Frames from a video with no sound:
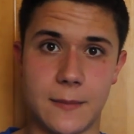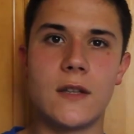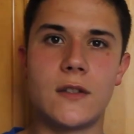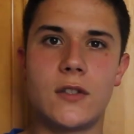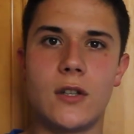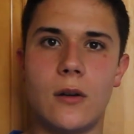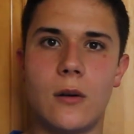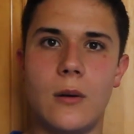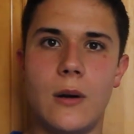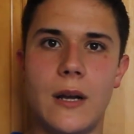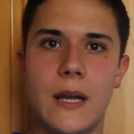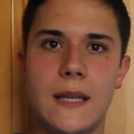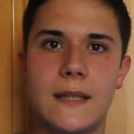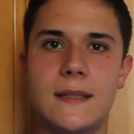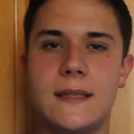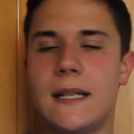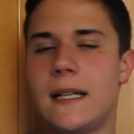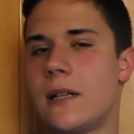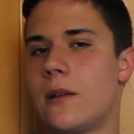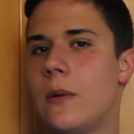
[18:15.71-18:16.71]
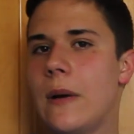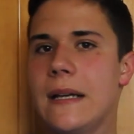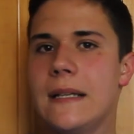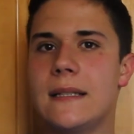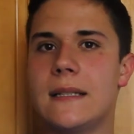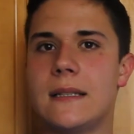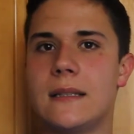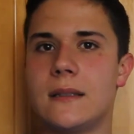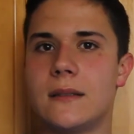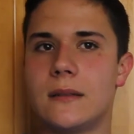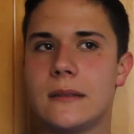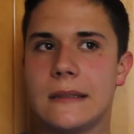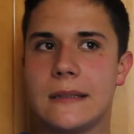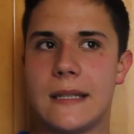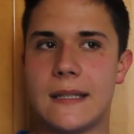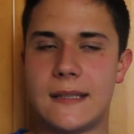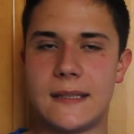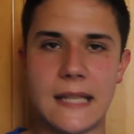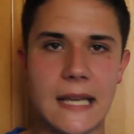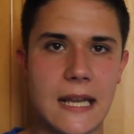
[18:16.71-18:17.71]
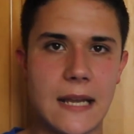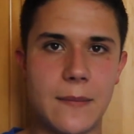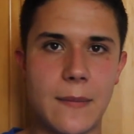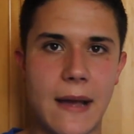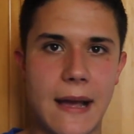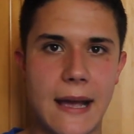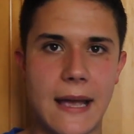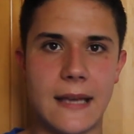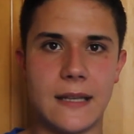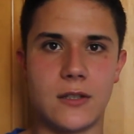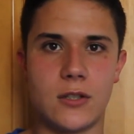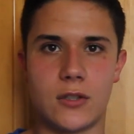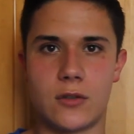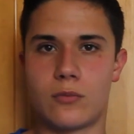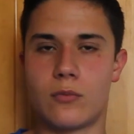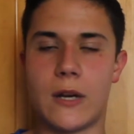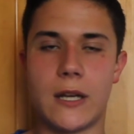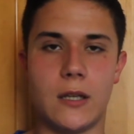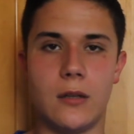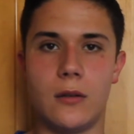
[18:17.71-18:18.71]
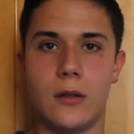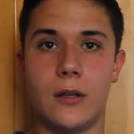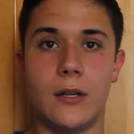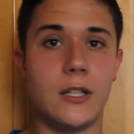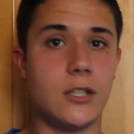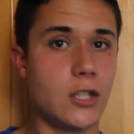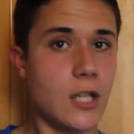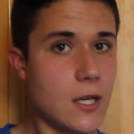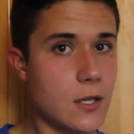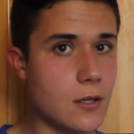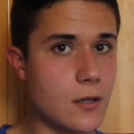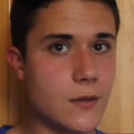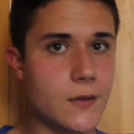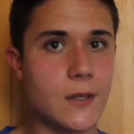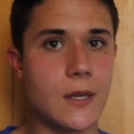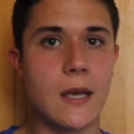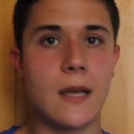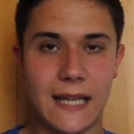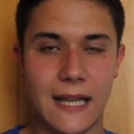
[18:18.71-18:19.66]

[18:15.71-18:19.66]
So it's not quite the same as just regular Enchanters.